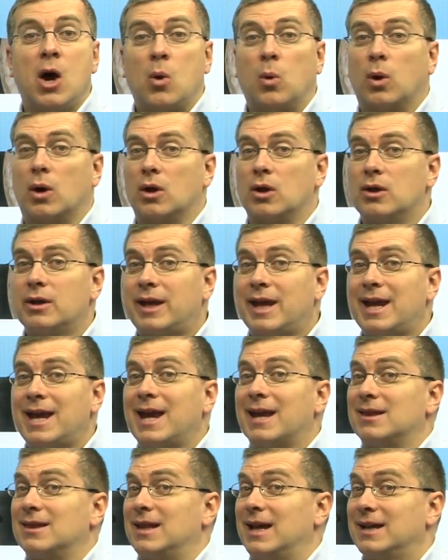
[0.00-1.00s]
We're looking
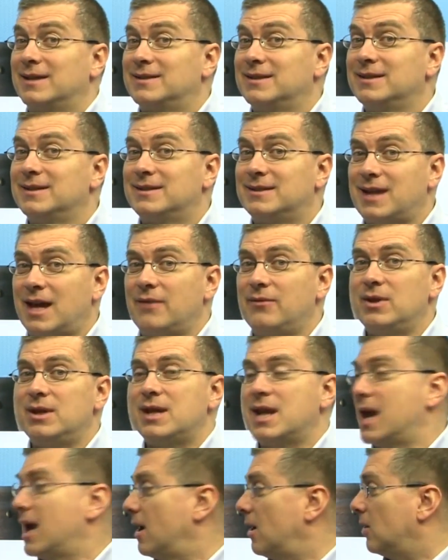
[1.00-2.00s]
at Lesson 7
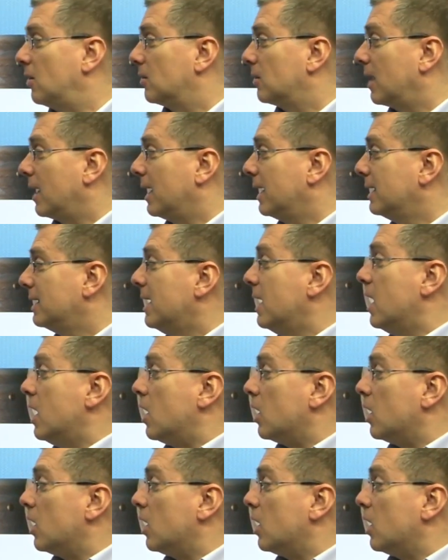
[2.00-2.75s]
now, right?